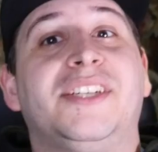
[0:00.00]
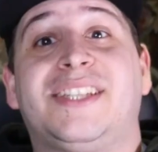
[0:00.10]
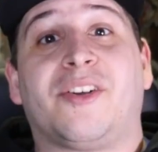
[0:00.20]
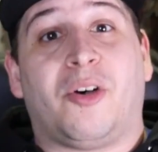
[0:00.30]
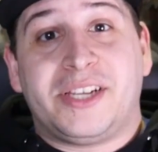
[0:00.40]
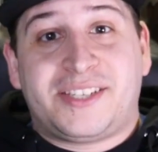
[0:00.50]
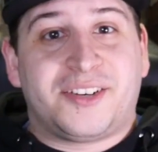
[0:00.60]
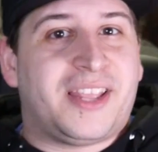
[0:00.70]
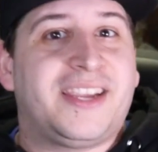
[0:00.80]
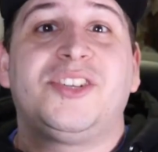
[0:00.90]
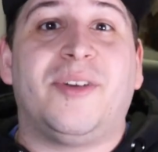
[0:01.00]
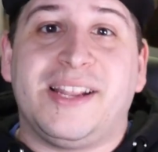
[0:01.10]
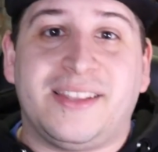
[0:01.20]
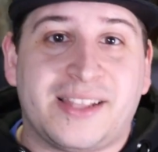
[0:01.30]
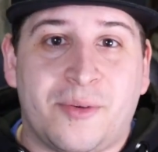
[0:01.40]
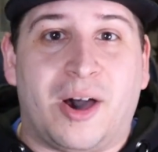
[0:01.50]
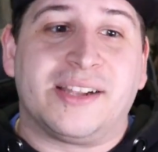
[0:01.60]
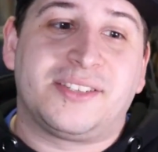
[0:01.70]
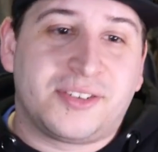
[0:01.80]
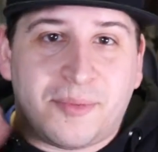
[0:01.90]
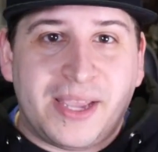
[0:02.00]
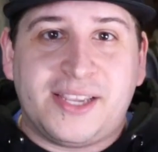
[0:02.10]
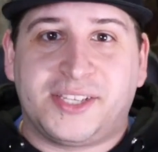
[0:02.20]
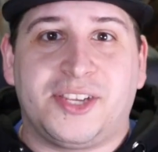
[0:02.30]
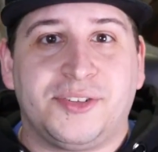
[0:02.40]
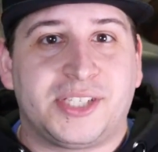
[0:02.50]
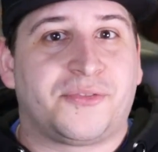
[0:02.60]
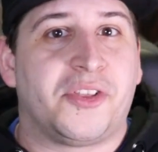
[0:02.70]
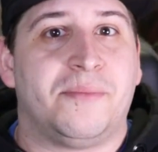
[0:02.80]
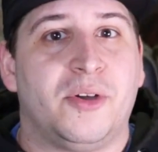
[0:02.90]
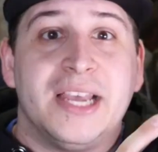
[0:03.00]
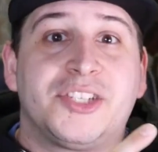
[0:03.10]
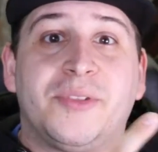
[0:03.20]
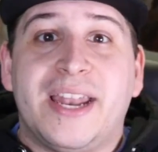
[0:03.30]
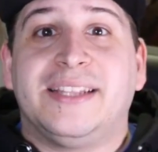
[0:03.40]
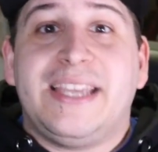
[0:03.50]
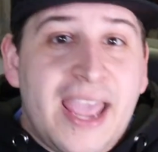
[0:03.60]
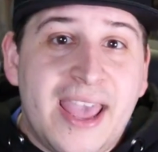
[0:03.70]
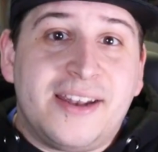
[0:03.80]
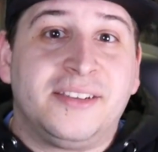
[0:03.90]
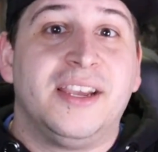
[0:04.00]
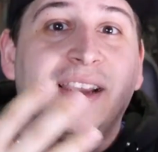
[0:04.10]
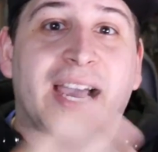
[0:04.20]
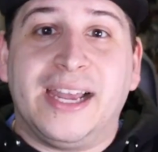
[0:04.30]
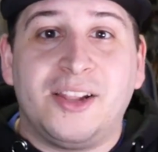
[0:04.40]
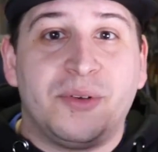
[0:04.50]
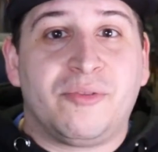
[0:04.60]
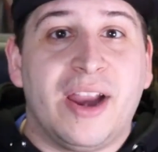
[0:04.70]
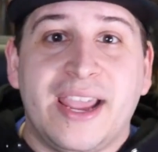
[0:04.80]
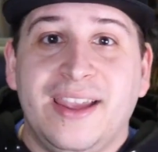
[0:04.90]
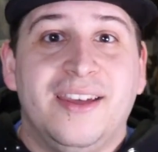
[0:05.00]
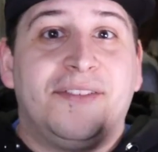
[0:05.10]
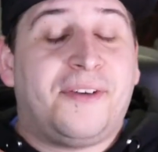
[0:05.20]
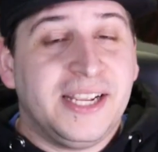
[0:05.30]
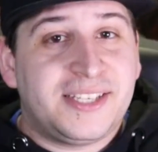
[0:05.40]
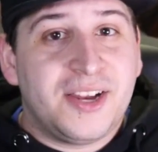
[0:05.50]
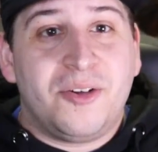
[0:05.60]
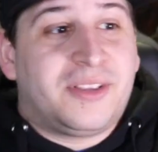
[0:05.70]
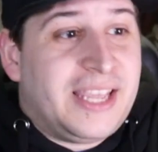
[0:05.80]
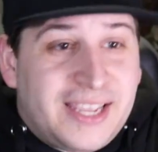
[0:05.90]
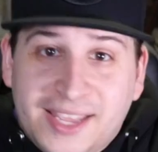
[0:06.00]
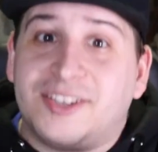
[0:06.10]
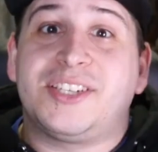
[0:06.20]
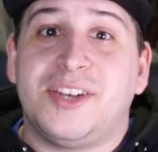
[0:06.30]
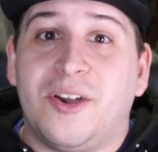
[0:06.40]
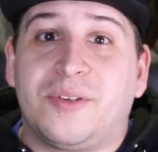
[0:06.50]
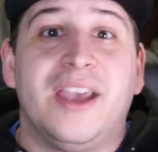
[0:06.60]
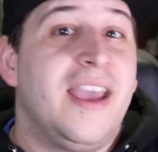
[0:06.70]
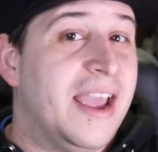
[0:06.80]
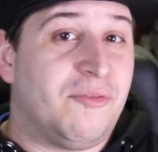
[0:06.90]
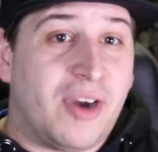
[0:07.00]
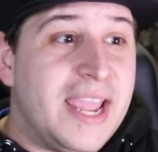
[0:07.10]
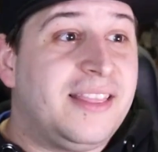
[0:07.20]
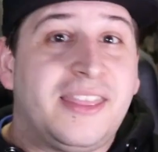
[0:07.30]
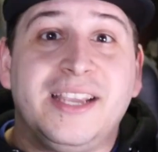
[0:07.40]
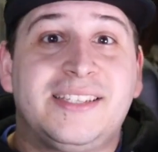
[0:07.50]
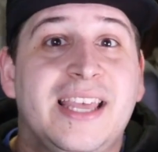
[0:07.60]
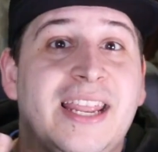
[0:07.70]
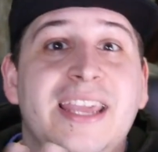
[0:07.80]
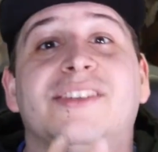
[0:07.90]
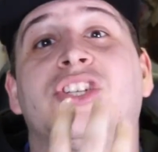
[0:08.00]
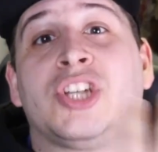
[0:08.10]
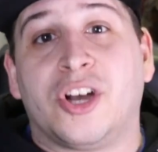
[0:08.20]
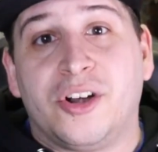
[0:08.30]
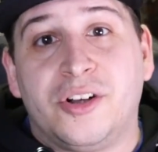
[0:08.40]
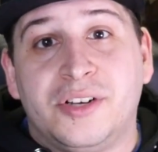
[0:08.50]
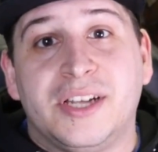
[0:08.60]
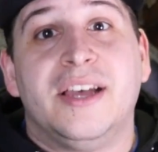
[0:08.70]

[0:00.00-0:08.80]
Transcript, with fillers: is their oyster. They could do anything they want. So don't make excuses for the movie. So then at the end, Kylo and Rey fight Snoke. They kill Snoke, and Rey thinks that he has turned